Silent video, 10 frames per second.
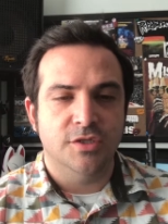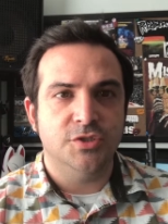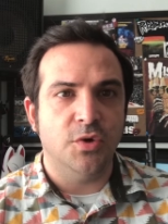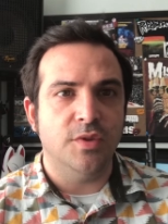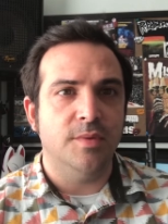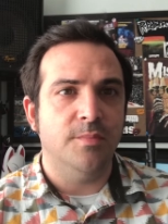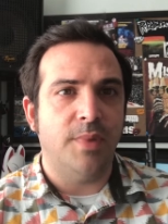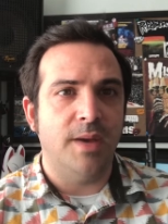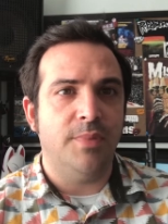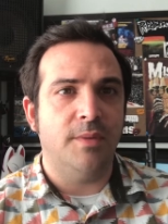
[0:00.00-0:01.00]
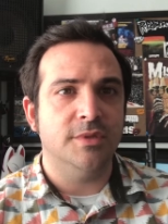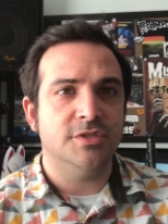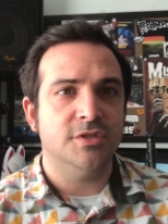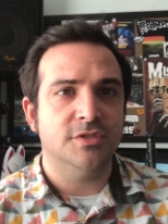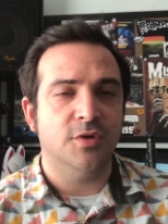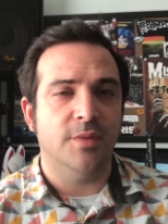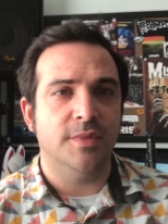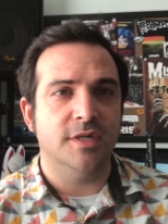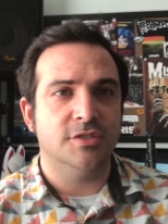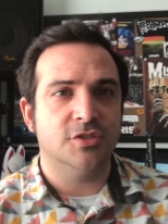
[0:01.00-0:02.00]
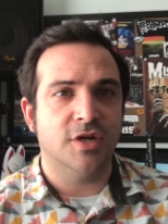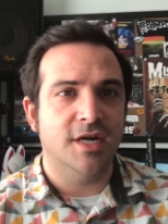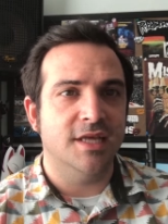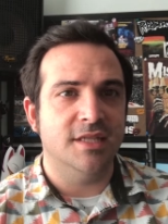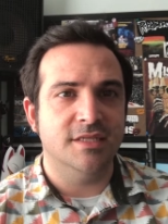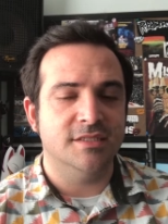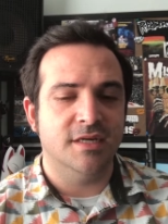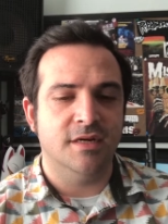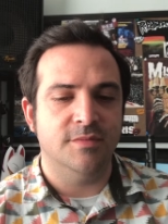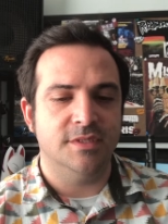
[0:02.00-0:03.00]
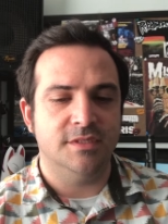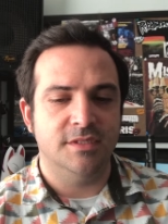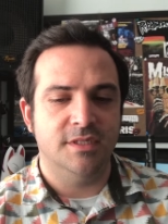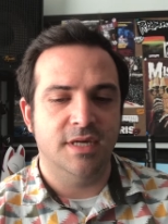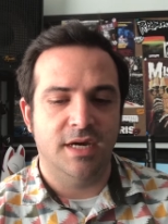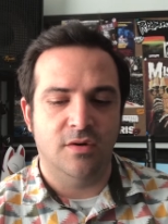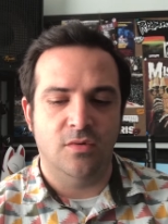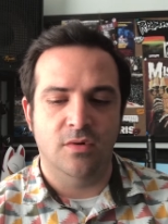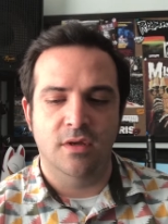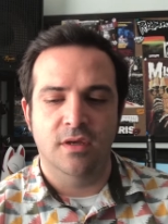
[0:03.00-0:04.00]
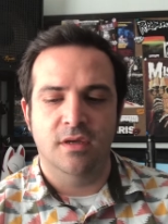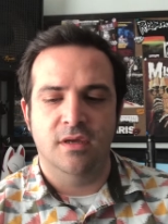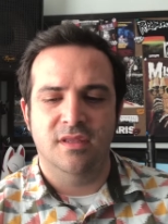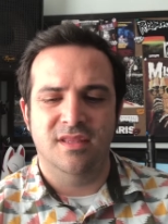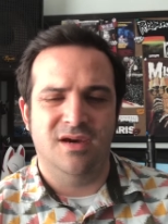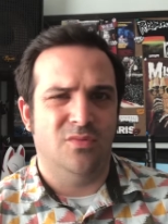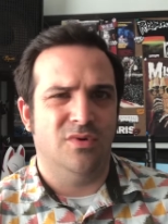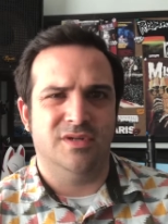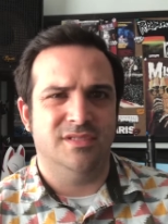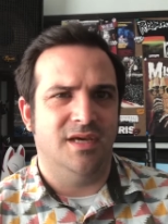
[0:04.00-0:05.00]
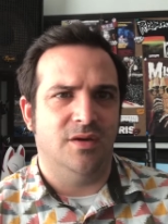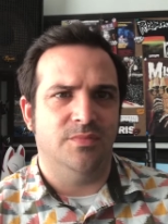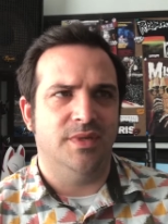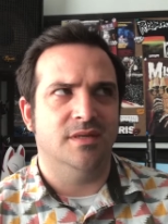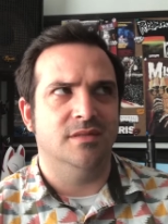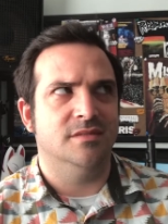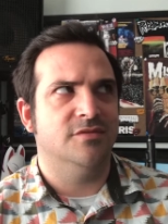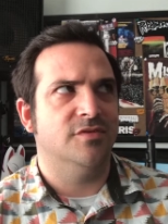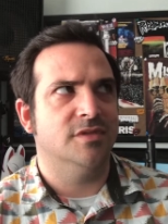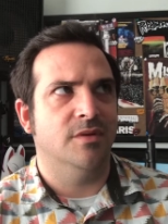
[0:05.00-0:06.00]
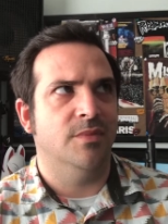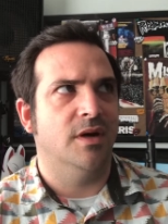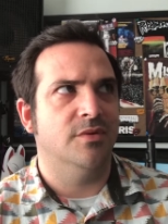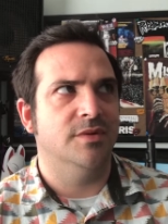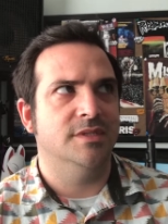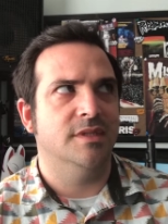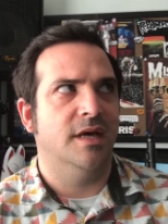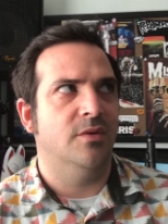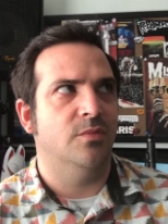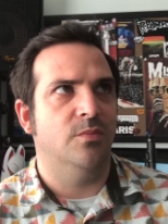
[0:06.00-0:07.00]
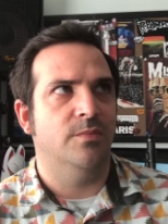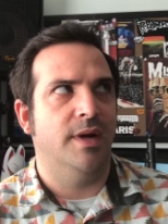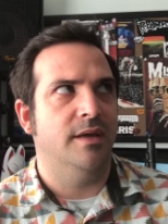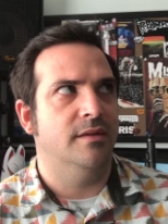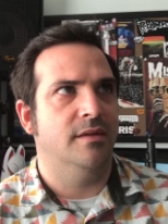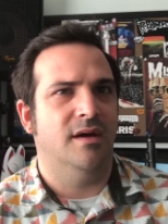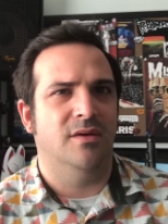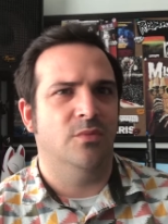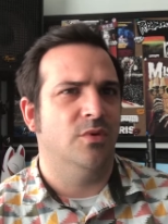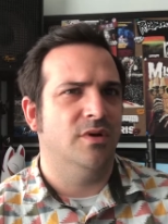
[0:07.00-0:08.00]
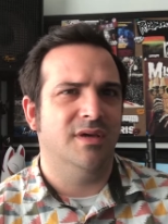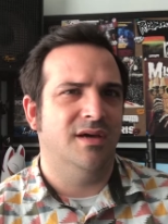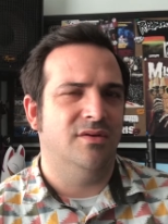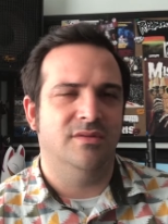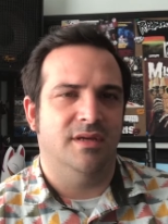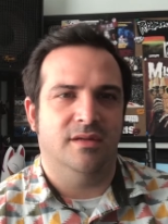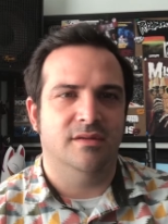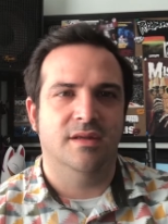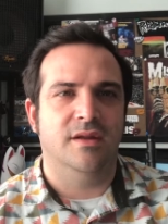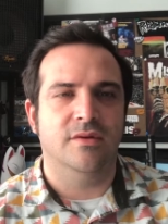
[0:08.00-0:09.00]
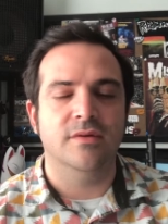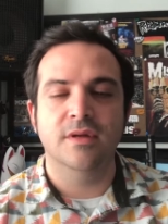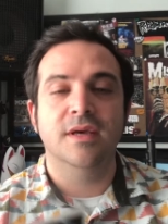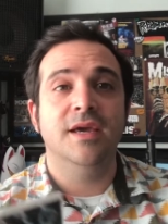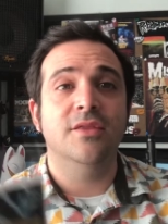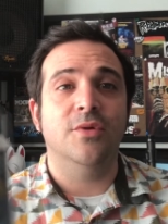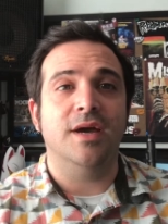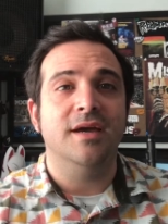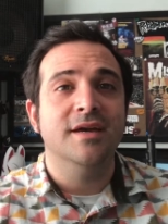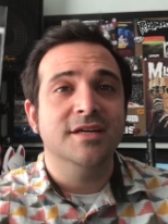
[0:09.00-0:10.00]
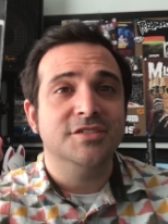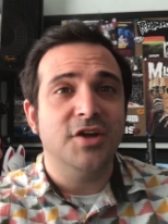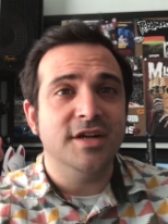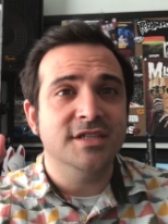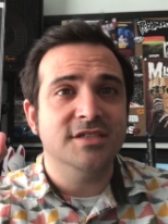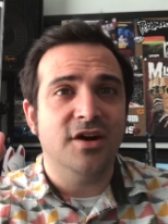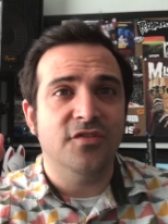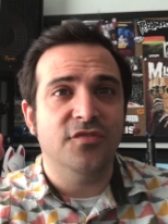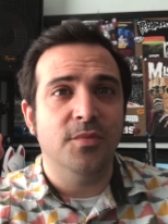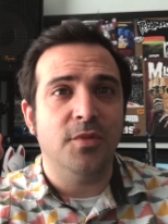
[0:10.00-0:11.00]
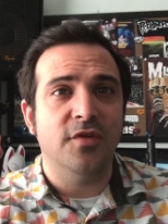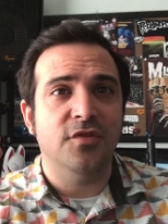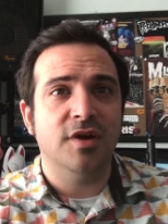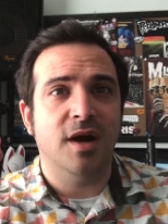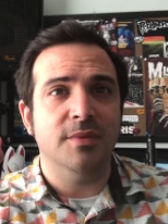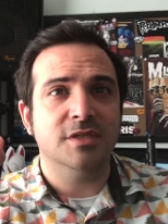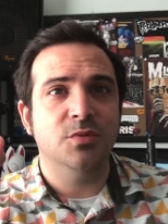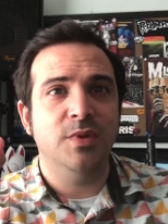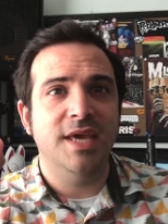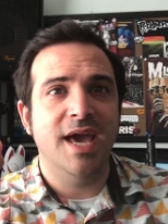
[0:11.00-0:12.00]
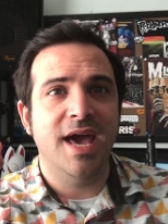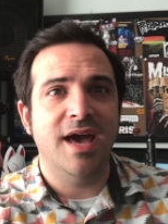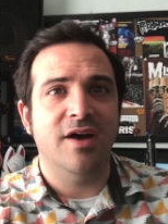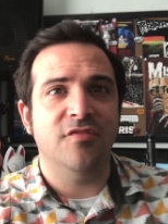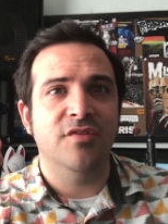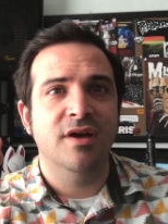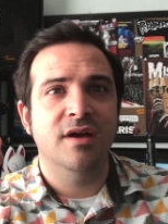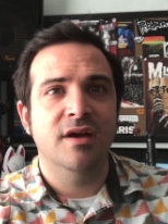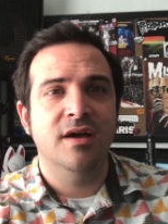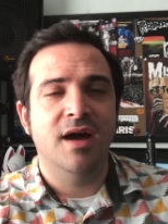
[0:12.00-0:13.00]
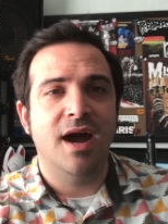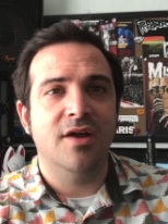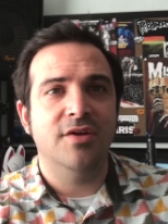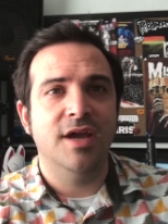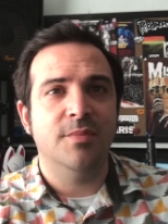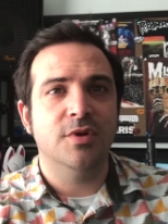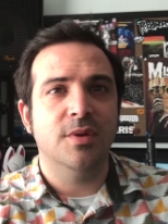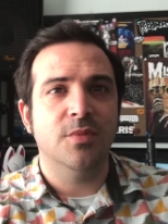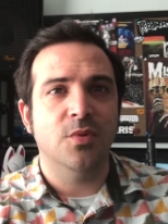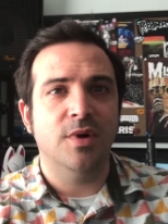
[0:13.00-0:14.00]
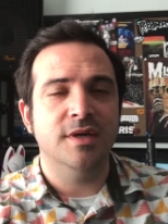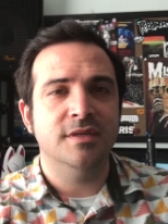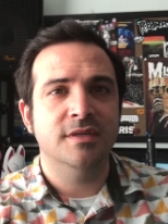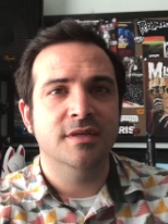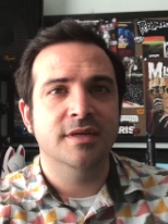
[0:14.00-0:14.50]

show them by publisher, so I'm gonna try that this time and see how that works out, because for some odd reason that might not work out. I don't know. Either way, starting us off from Marvel Comics, we have Iron Hammer number 1.